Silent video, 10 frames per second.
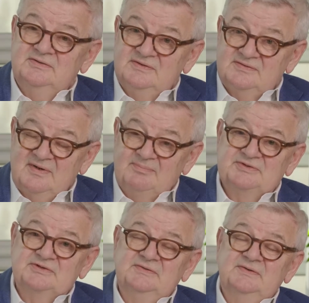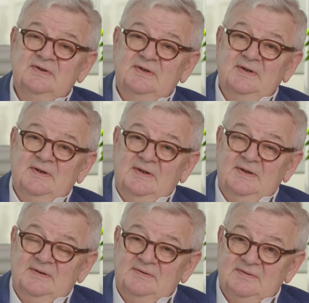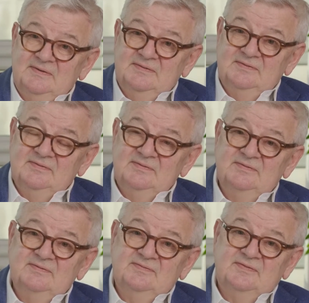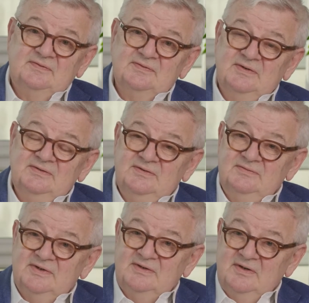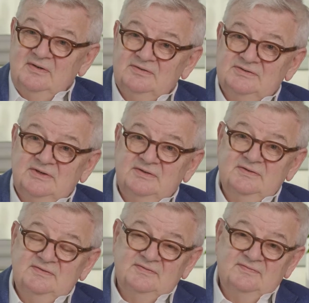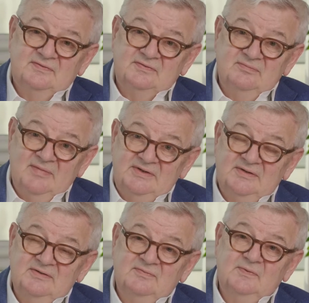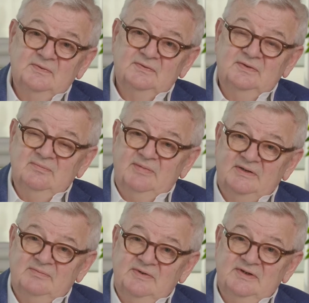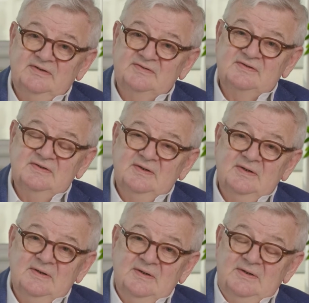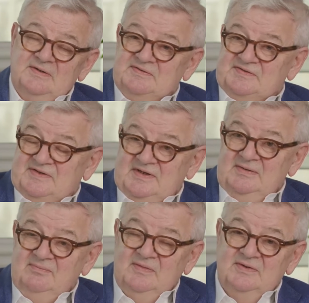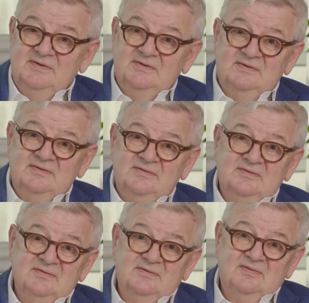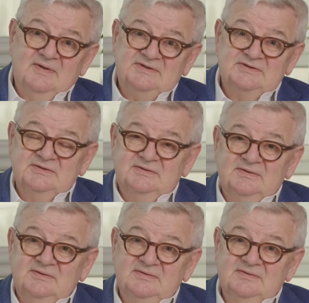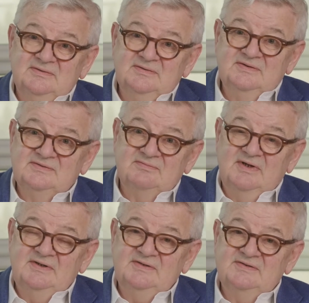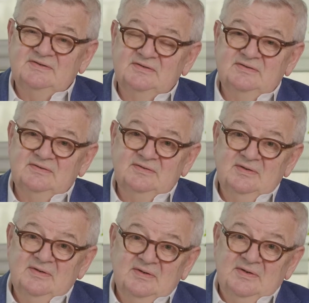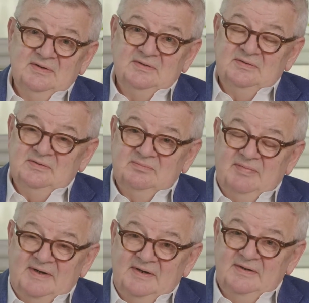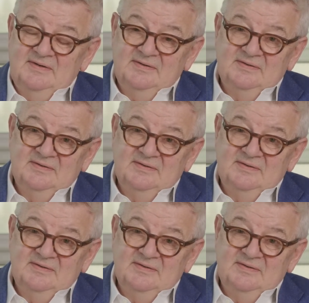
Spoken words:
disruption, and for new technologies, for making the world a better place. The same question is raised by